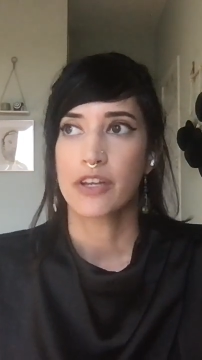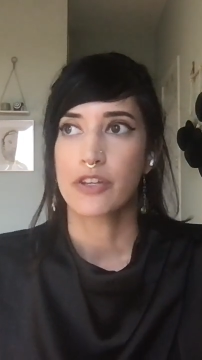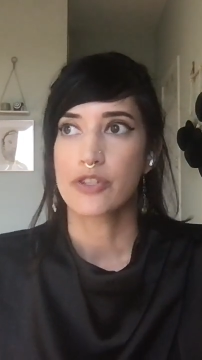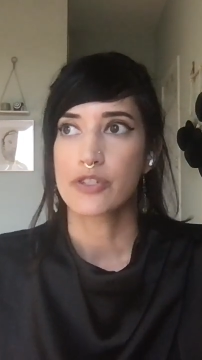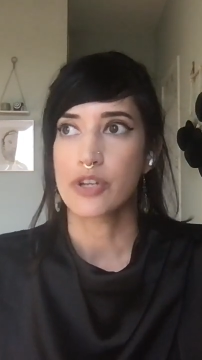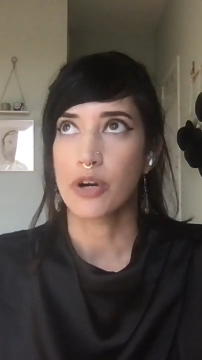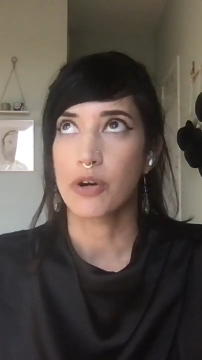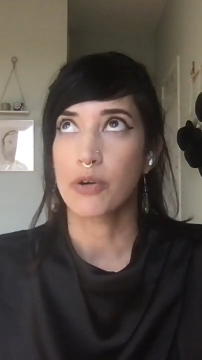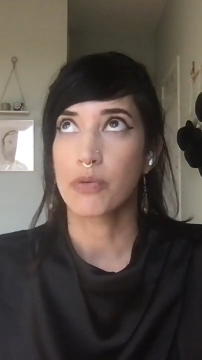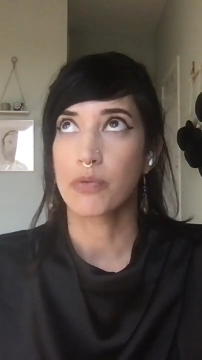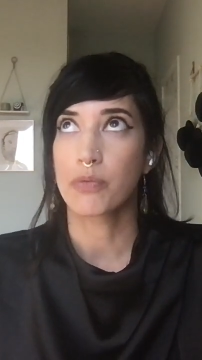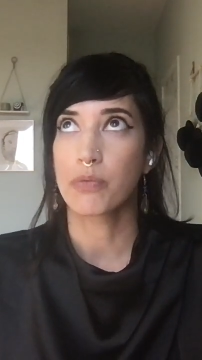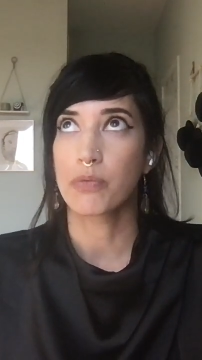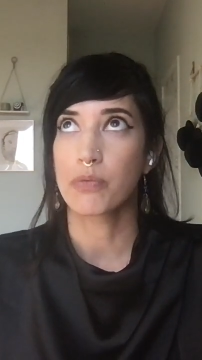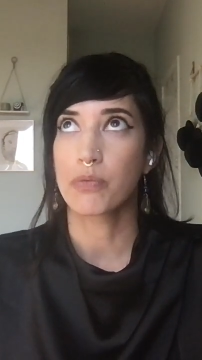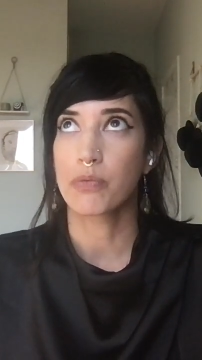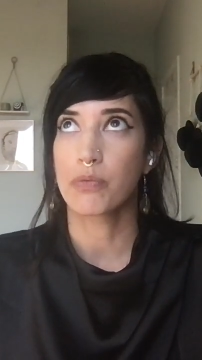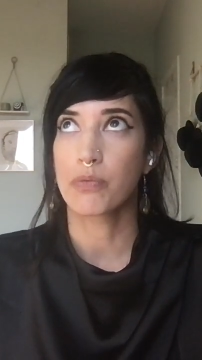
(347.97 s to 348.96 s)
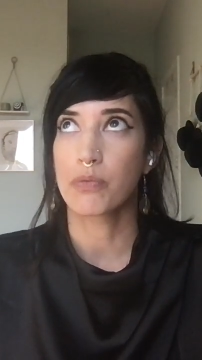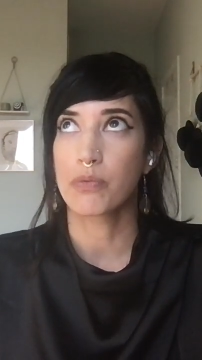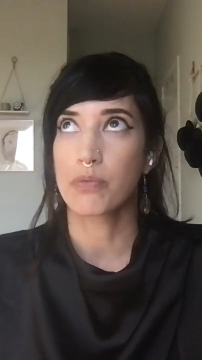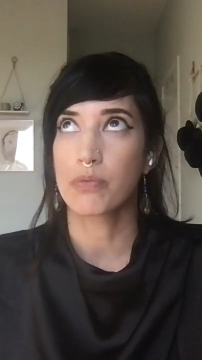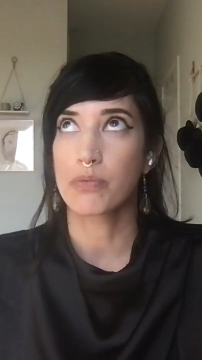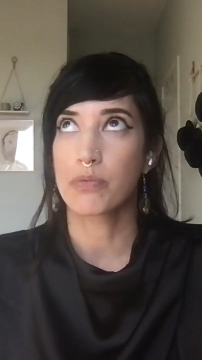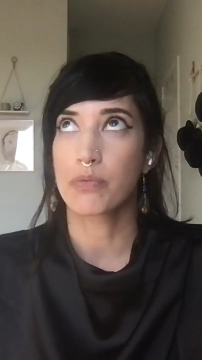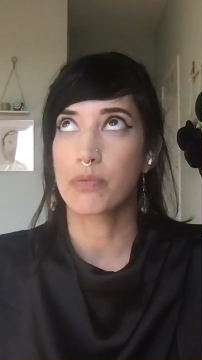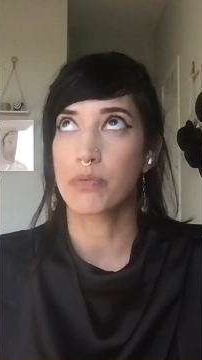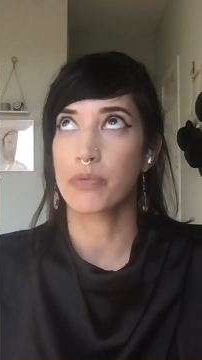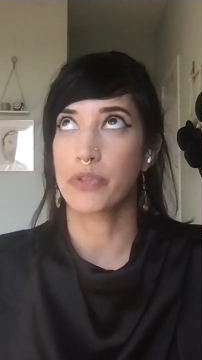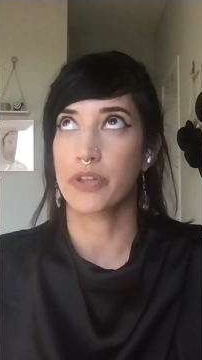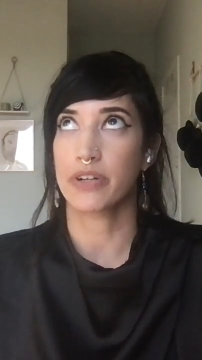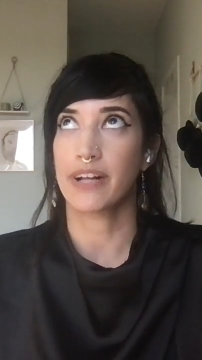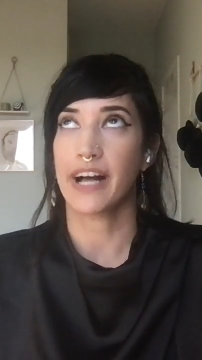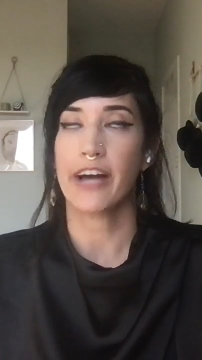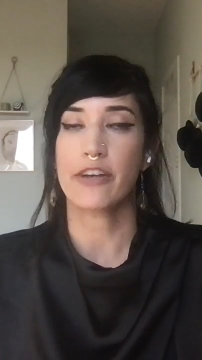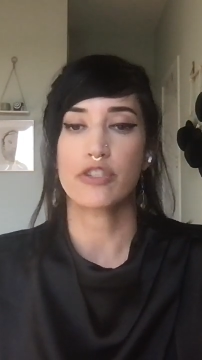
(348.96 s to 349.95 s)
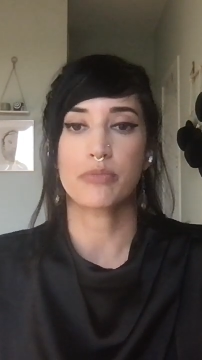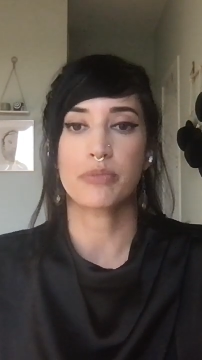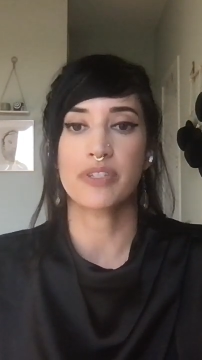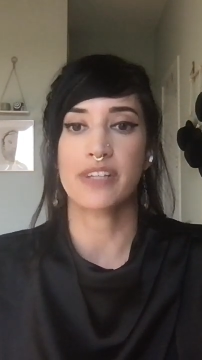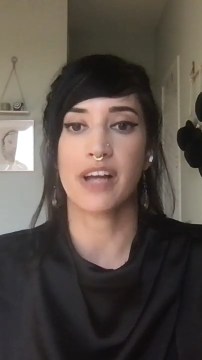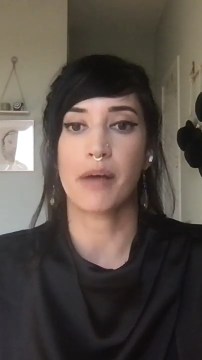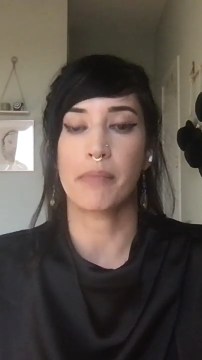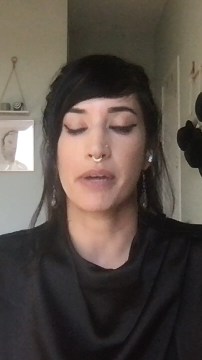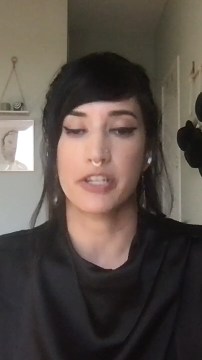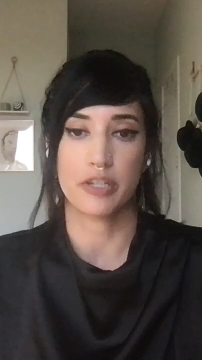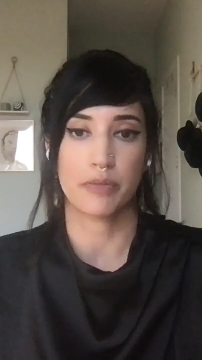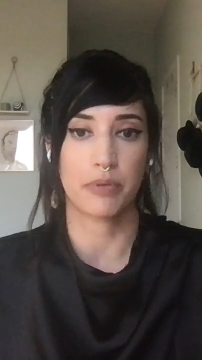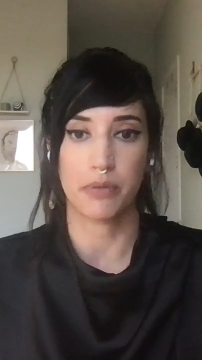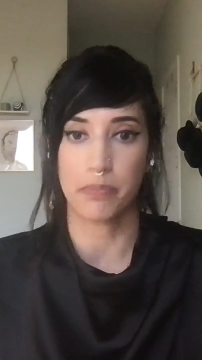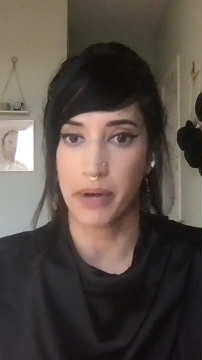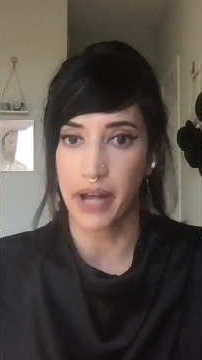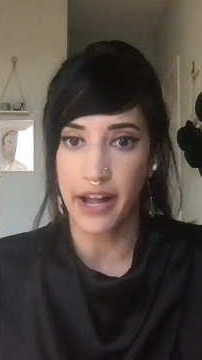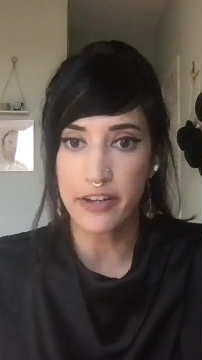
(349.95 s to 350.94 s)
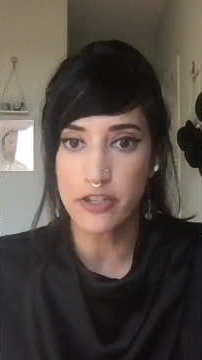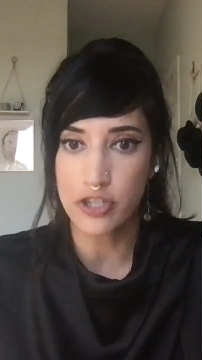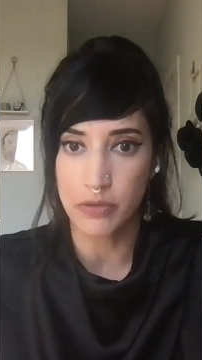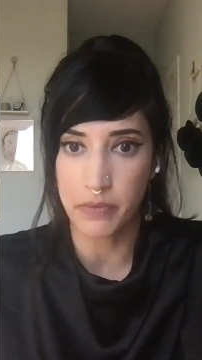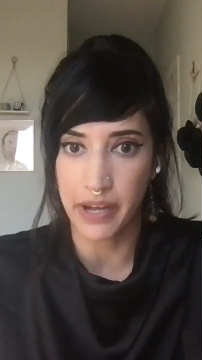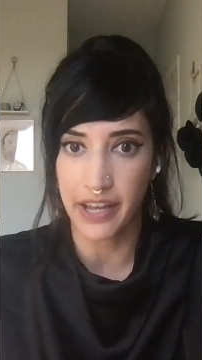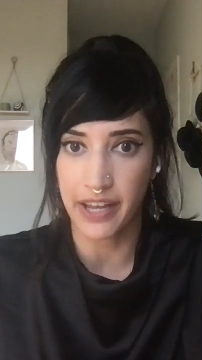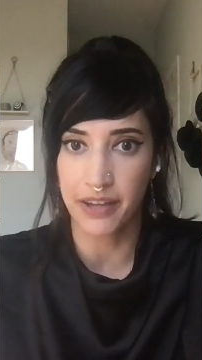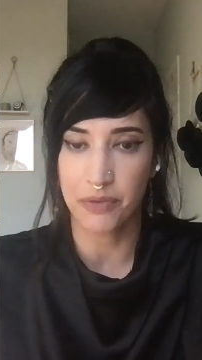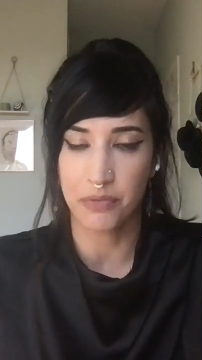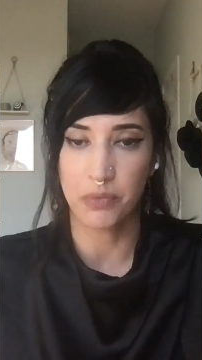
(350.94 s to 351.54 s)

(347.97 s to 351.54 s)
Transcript: So the classroom is not meant to perpetuate